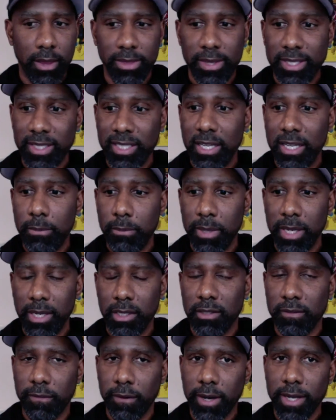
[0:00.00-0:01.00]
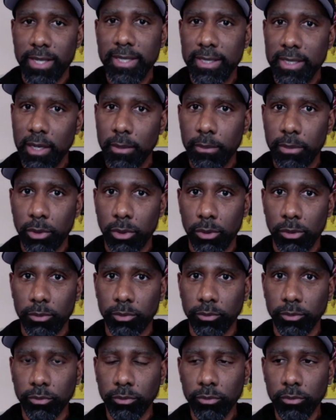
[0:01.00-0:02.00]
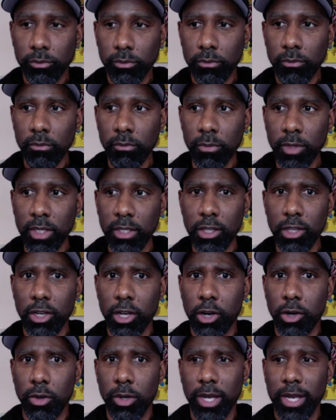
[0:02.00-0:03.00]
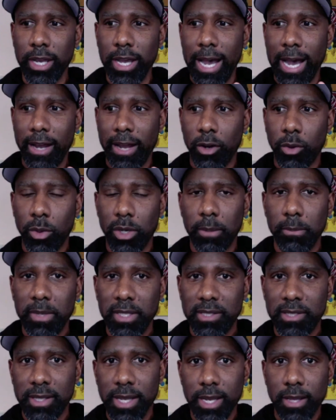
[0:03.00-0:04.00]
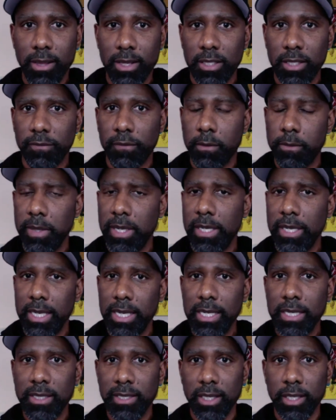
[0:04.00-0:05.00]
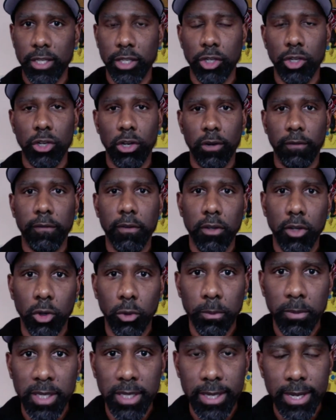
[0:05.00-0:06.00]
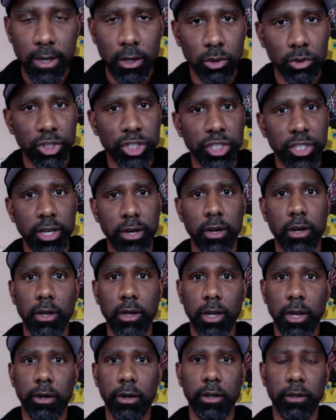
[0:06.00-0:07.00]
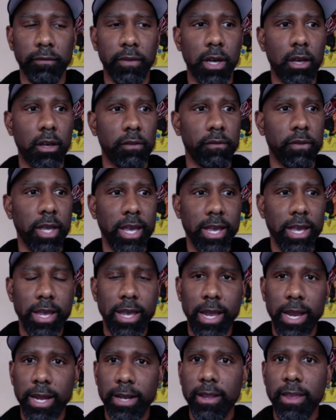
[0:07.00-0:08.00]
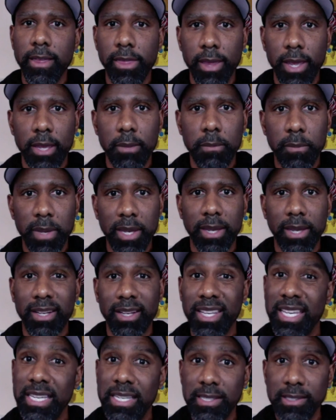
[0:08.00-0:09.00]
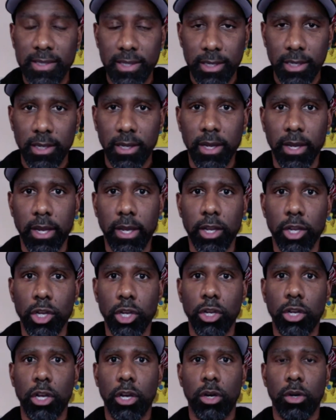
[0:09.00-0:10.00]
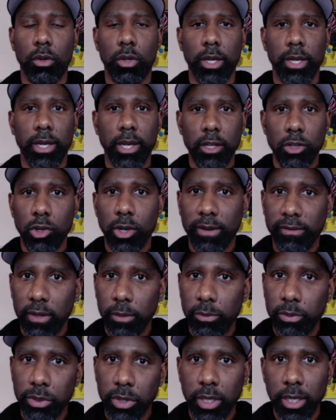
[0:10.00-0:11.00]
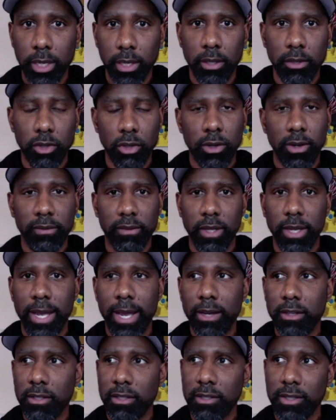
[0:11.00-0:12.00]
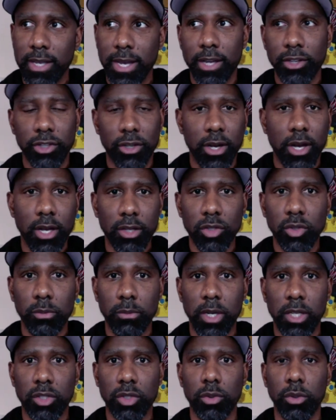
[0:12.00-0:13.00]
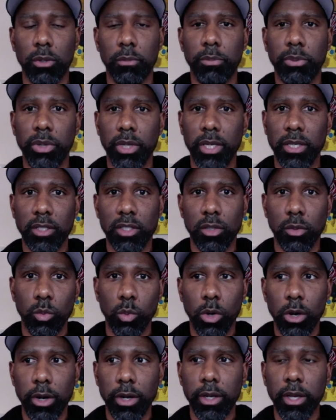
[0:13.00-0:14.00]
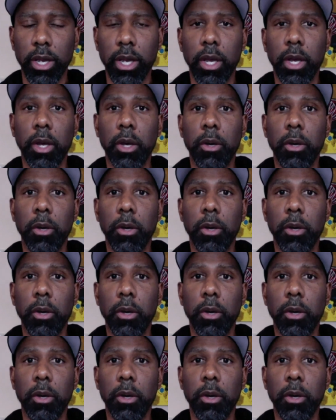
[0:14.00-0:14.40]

this can be. And it's very simple. You know, I don't want to mistake this for being easy. You know, if you know me, I don't share a narrative of anything being easy. You know, again, you have to put in, you have to exercise your hustle muscle and put in some work,